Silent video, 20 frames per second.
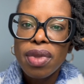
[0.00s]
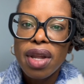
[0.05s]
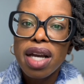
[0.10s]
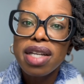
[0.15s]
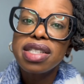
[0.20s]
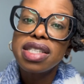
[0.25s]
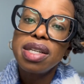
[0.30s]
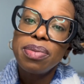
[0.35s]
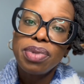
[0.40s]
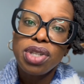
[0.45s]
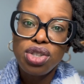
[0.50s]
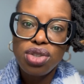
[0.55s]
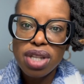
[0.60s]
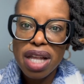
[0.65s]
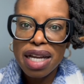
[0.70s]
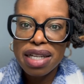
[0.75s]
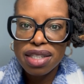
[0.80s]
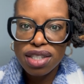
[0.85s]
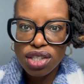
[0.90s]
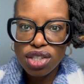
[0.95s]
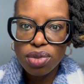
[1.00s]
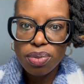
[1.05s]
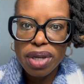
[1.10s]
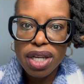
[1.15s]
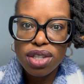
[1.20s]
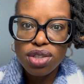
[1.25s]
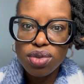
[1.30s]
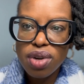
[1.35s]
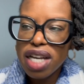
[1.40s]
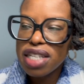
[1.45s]
a sleep issue that needs to
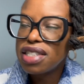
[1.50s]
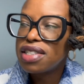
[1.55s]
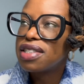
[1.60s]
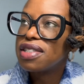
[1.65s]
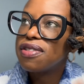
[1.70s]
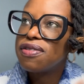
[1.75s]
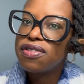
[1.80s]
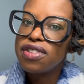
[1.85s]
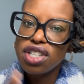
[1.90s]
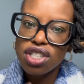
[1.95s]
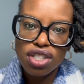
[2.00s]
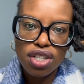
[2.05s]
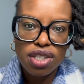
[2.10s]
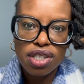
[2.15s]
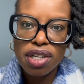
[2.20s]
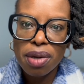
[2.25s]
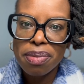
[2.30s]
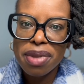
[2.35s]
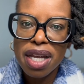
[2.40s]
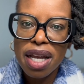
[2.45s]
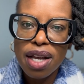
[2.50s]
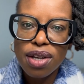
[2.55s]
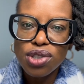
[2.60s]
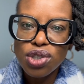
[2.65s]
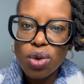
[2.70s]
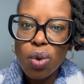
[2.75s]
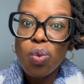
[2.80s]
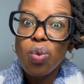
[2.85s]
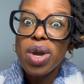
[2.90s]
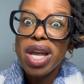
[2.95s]
be addressed versus something
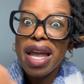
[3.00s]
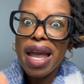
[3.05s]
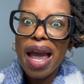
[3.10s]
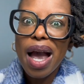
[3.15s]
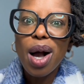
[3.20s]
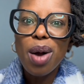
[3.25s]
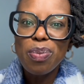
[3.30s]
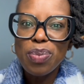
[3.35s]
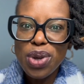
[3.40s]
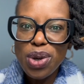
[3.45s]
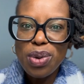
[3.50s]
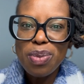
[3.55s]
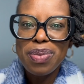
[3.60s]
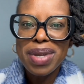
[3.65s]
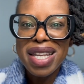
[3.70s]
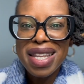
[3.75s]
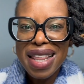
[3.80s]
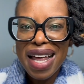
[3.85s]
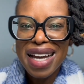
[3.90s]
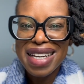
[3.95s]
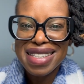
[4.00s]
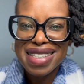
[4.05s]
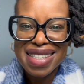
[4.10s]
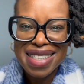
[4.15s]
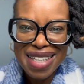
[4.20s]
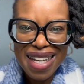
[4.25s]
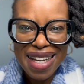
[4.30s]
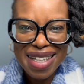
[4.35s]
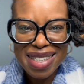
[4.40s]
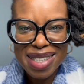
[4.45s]
else. So we help you be that
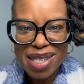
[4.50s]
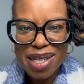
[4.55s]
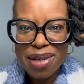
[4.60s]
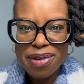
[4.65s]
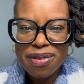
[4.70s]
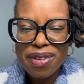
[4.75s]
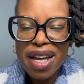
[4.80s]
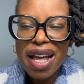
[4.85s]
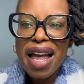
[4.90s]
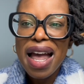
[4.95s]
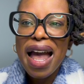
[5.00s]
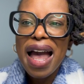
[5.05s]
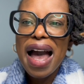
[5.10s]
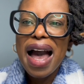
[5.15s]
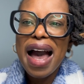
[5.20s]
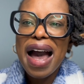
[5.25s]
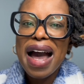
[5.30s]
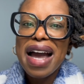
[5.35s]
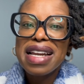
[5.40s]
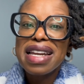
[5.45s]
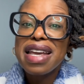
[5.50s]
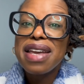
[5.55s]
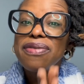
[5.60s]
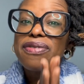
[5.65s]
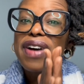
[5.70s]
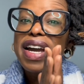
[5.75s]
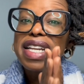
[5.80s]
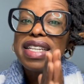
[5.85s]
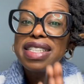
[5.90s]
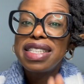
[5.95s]
detective. And
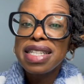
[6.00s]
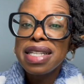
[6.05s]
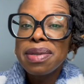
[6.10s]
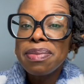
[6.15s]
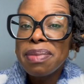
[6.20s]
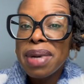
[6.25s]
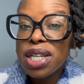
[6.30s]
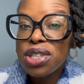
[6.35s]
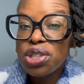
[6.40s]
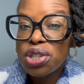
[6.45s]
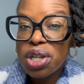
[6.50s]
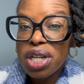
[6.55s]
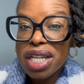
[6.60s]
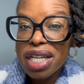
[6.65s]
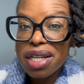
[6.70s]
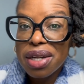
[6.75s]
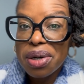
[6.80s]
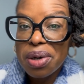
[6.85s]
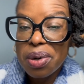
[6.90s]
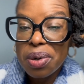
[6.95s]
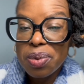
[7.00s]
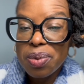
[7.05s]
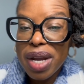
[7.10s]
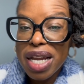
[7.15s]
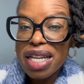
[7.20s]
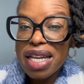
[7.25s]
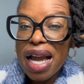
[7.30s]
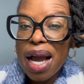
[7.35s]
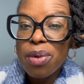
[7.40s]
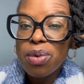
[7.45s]
if I didn't mention it
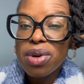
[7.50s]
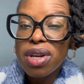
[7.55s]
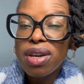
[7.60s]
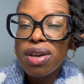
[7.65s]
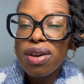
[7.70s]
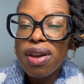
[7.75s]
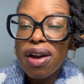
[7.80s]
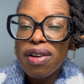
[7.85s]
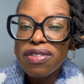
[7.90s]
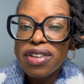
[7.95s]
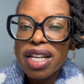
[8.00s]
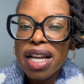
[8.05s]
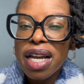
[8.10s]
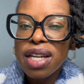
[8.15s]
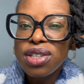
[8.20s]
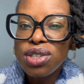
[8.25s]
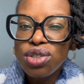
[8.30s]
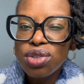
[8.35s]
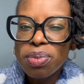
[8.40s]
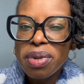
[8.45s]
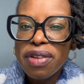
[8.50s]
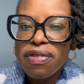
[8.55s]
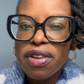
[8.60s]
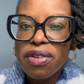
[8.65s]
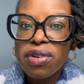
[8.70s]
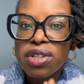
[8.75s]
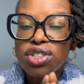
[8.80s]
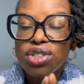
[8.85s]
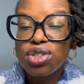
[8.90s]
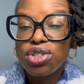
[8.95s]
already, I would love it. Can you do me a
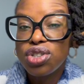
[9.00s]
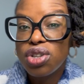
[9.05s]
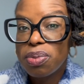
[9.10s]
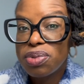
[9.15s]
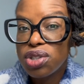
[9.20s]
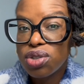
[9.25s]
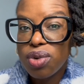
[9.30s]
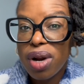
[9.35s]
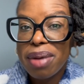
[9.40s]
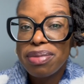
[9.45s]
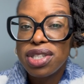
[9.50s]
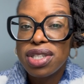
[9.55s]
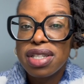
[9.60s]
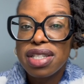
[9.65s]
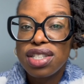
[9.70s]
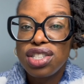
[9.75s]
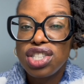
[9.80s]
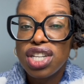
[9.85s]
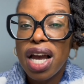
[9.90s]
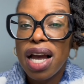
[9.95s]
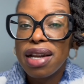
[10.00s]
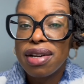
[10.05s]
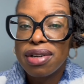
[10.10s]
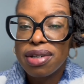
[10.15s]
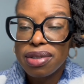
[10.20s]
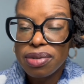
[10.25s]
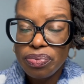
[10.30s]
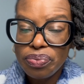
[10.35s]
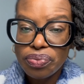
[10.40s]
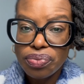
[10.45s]
favor and just subscribe to this
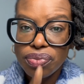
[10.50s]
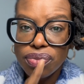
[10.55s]
channel?